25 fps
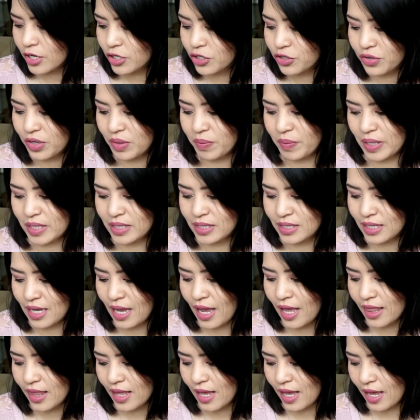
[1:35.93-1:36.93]
treatment,
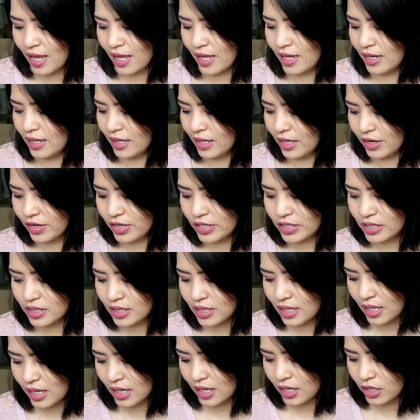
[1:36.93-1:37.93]
and then there's
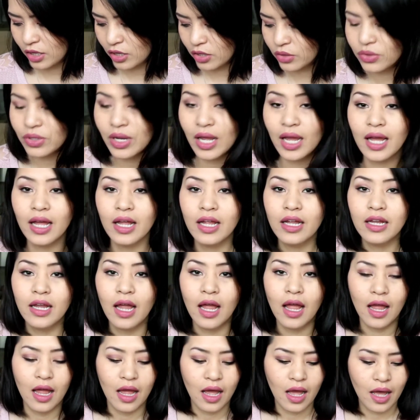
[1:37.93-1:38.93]
the Luna
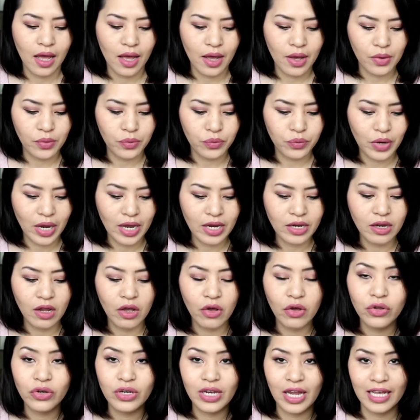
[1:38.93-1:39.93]

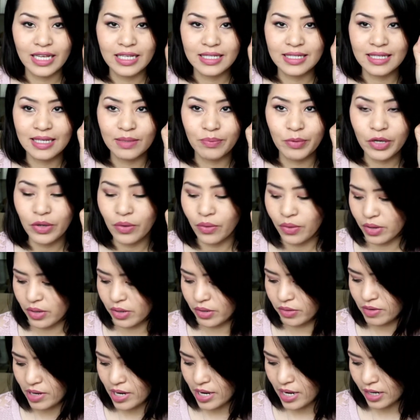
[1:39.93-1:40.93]
retinol night sleeping
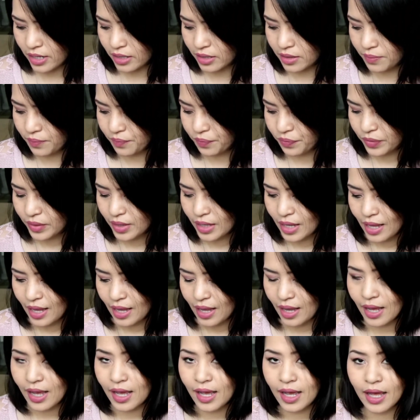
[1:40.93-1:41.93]
oil right here,
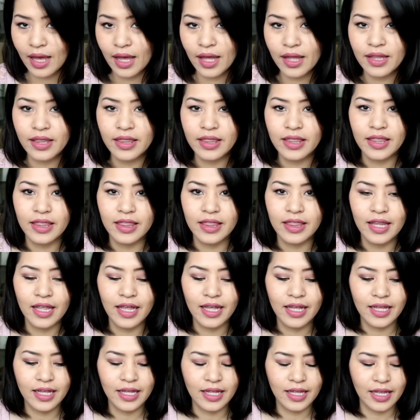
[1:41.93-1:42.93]
and
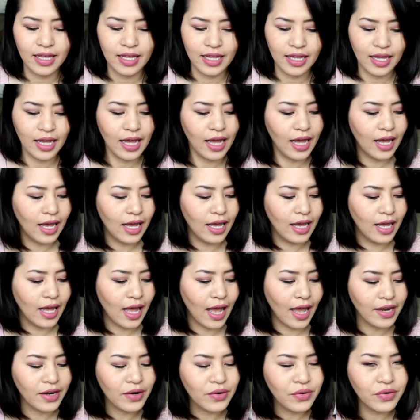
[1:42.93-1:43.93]

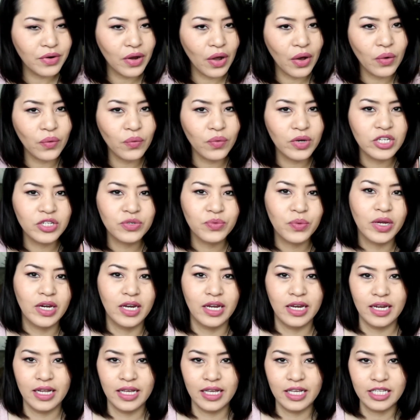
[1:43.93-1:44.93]
I don't know which one
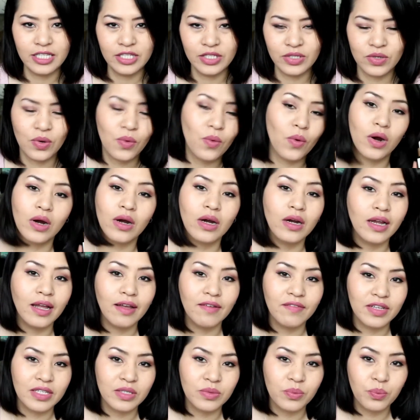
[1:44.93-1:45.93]
it is or
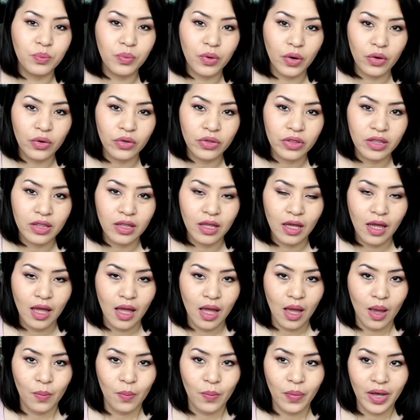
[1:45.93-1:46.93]
if it's both,
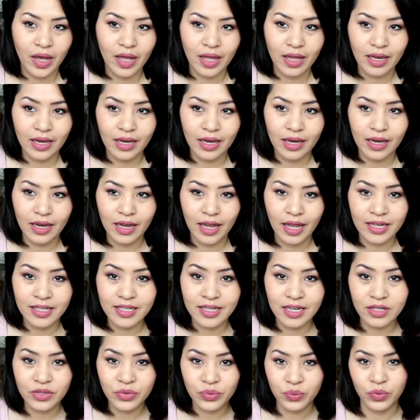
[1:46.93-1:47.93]
but
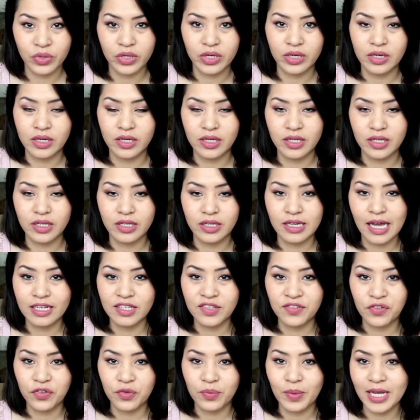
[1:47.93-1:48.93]
it does work, you
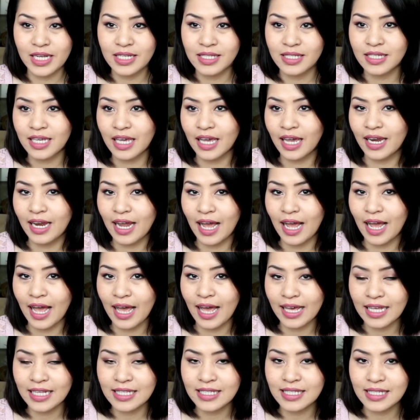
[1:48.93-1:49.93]
guys, for my skin. I
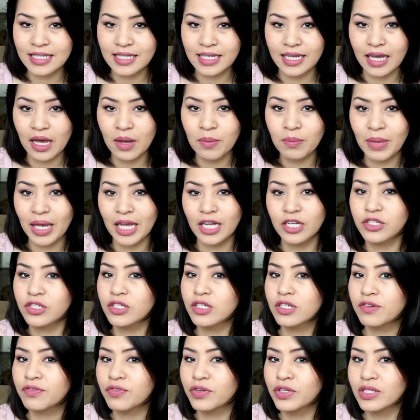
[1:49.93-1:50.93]
can see a
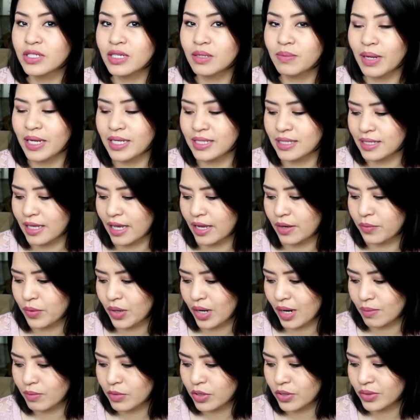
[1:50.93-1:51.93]
major difference in my skin
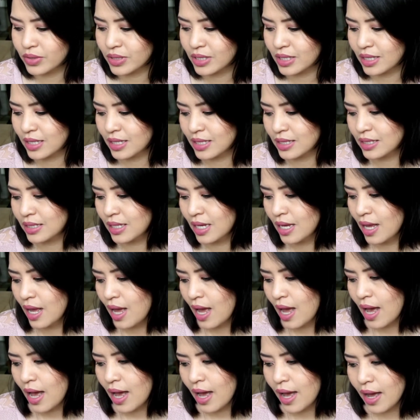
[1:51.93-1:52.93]
when I'm using this.
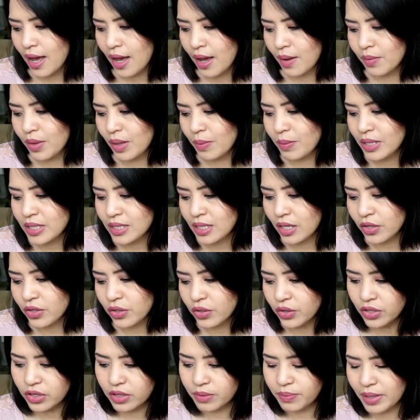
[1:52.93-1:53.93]
Let me tell
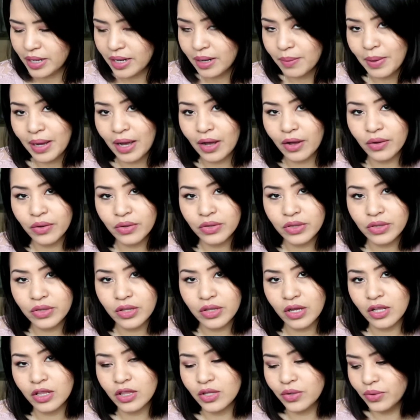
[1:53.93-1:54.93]
you a little bit about
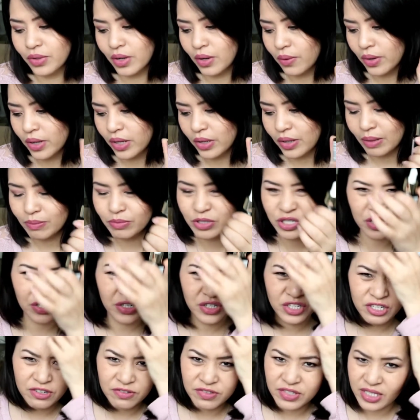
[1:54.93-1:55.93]
the Luna oil. I'm
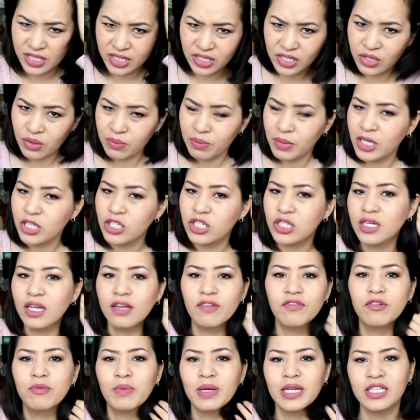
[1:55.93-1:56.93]
sure you've seen so much
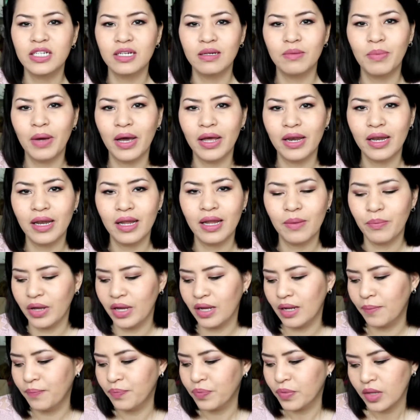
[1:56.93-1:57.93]
information about it,
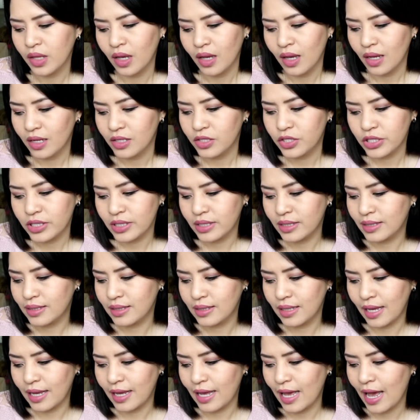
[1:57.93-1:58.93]
but
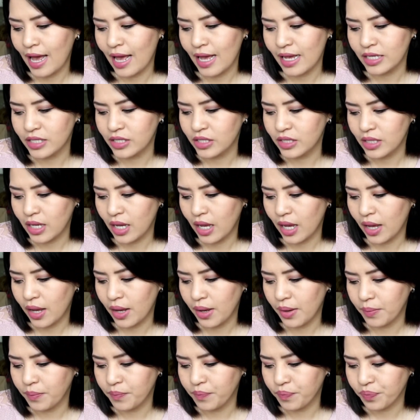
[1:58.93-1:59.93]
just it has
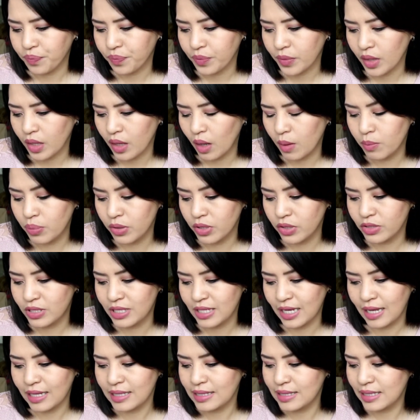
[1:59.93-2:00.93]
blue
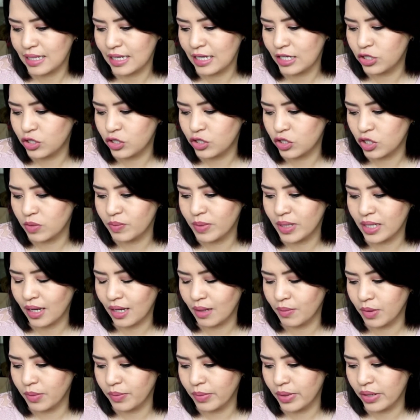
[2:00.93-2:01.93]
tansy, German
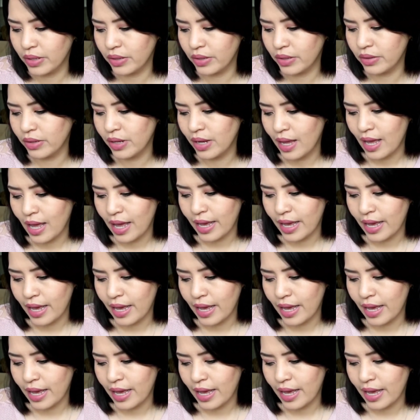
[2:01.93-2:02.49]
chamomile,